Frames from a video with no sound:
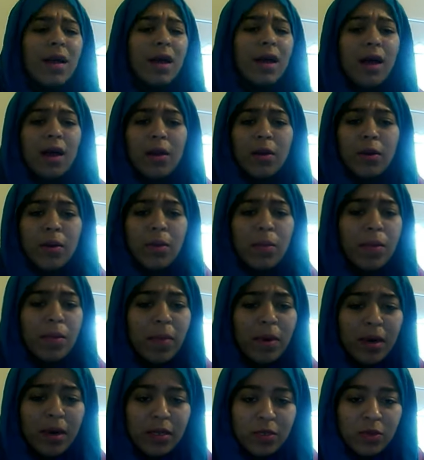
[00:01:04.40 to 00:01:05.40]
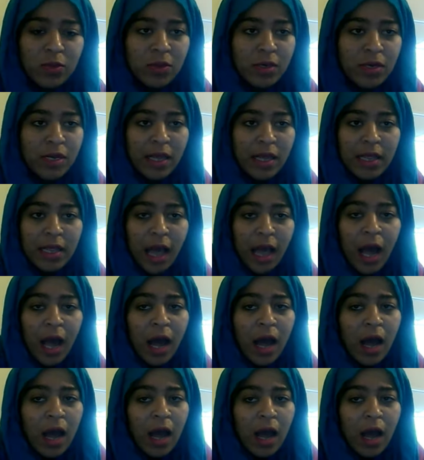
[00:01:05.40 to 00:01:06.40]
I don't know, my body's weird like that.
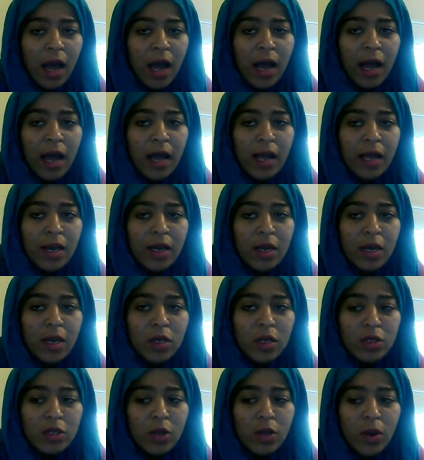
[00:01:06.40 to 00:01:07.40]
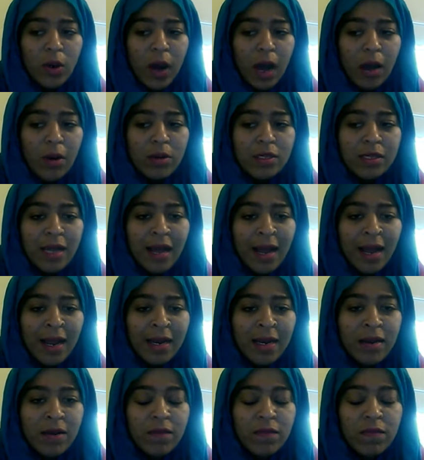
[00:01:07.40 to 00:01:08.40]
And so I was
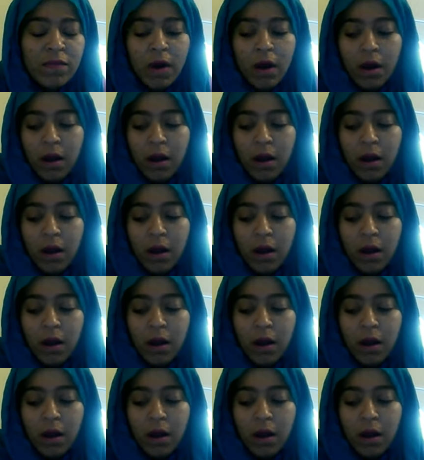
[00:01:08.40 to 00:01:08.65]
kind of,